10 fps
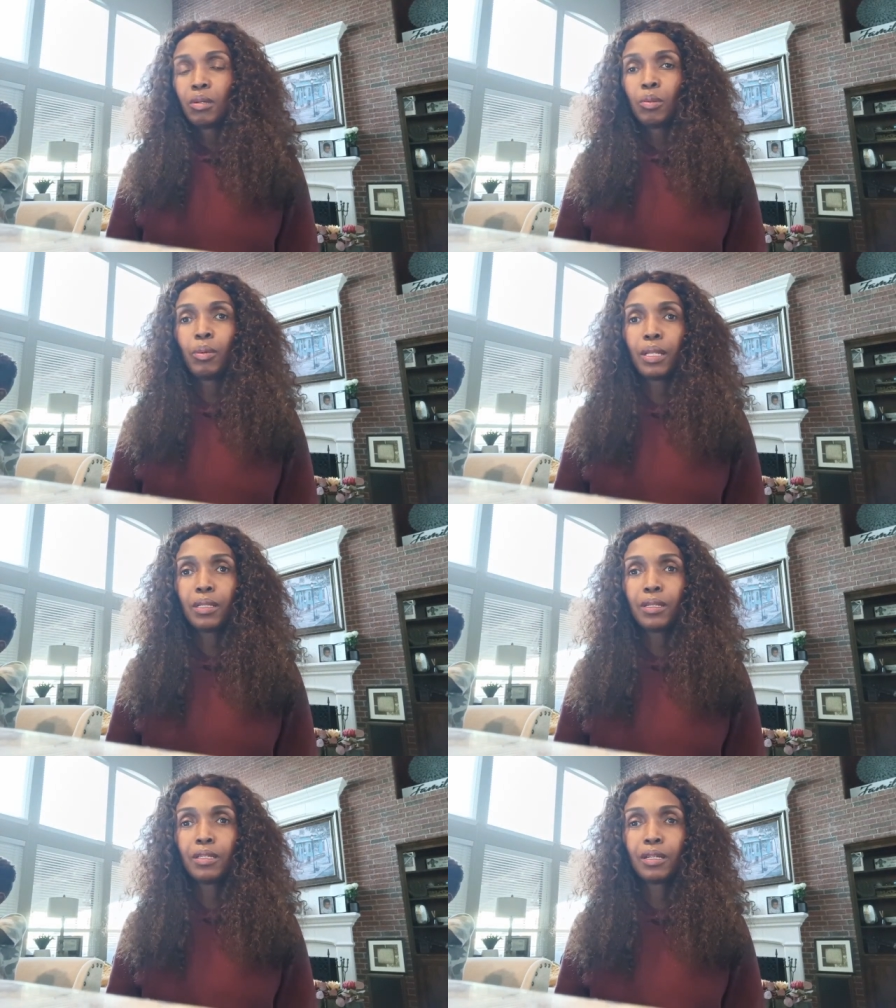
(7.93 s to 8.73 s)

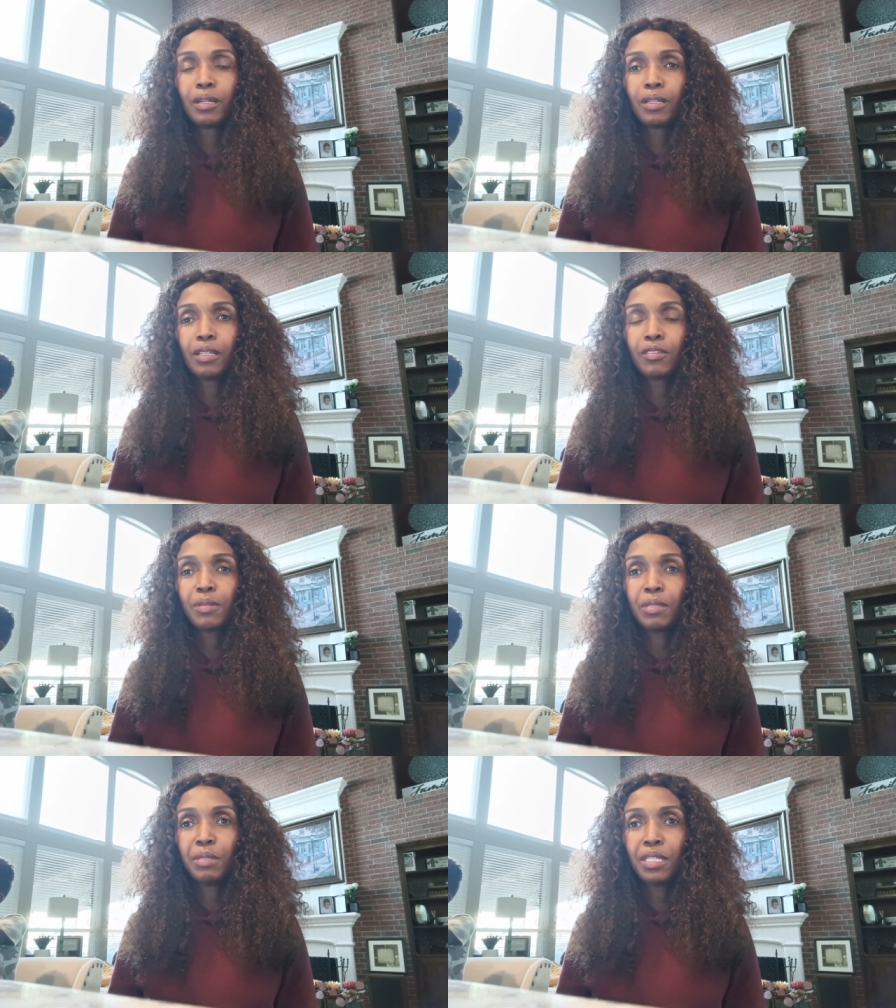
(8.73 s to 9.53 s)
Well, it's
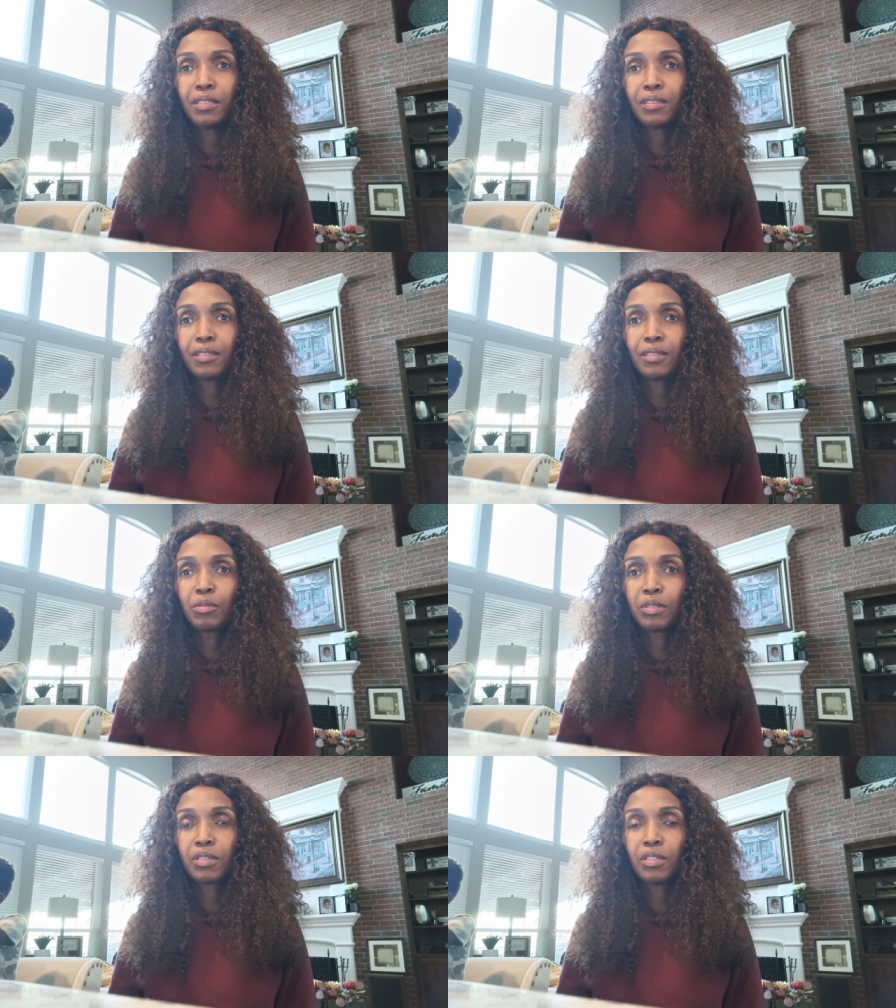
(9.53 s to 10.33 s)
been a minute since I
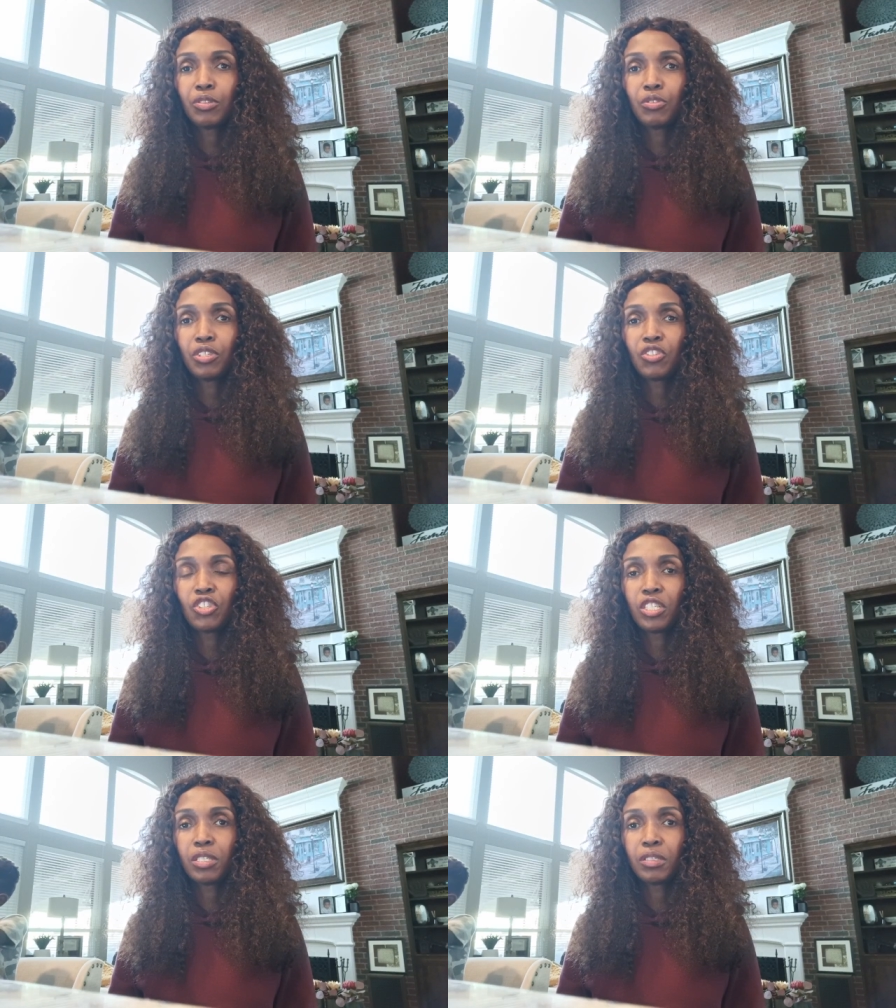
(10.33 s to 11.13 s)
was here to just
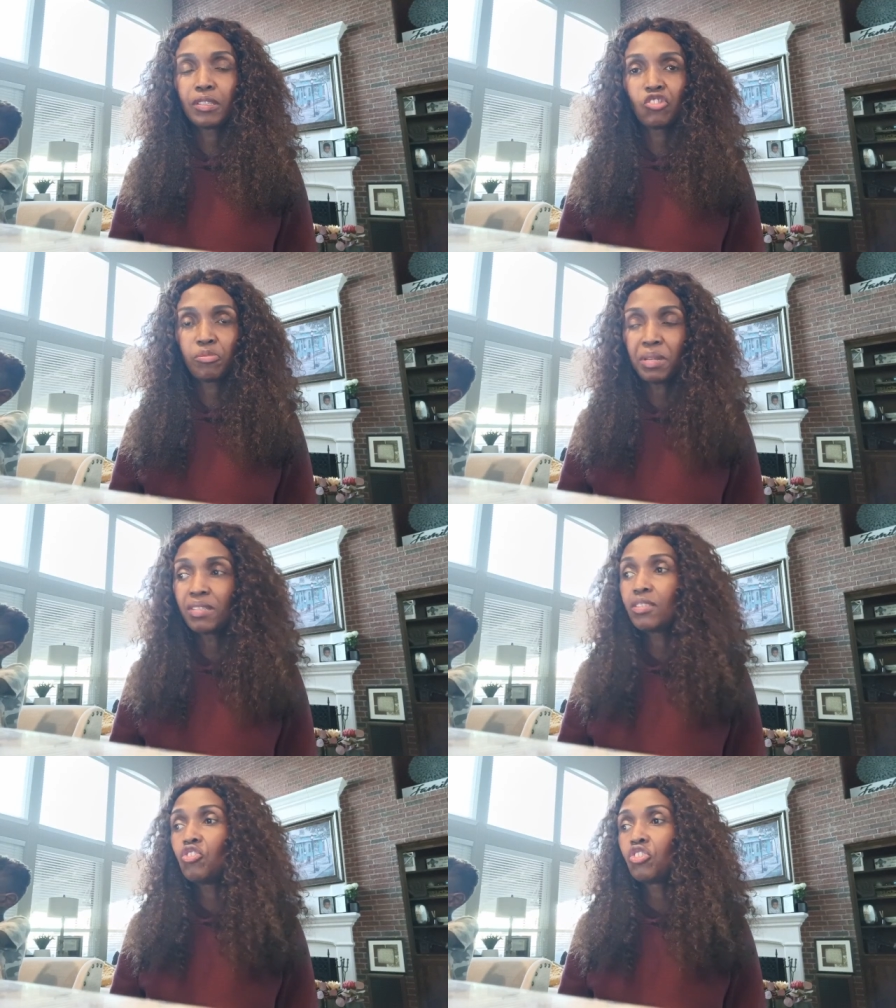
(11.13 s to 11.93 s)
share such a
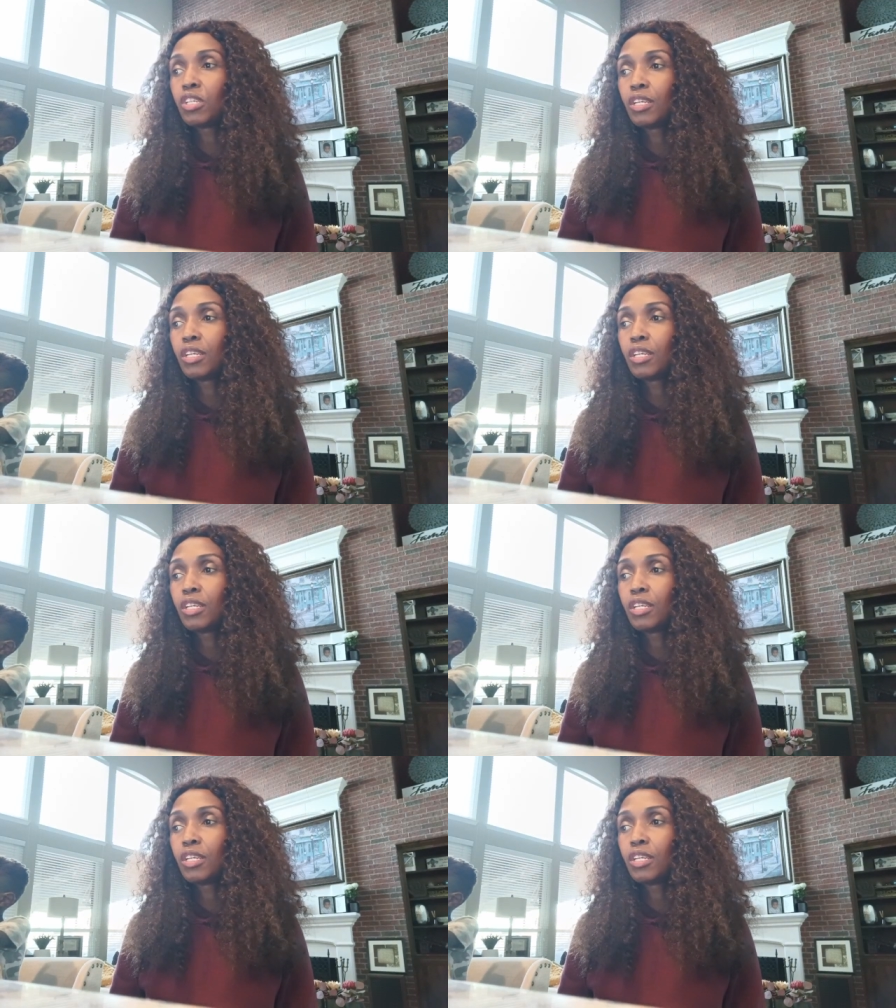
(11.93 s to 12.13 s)
message.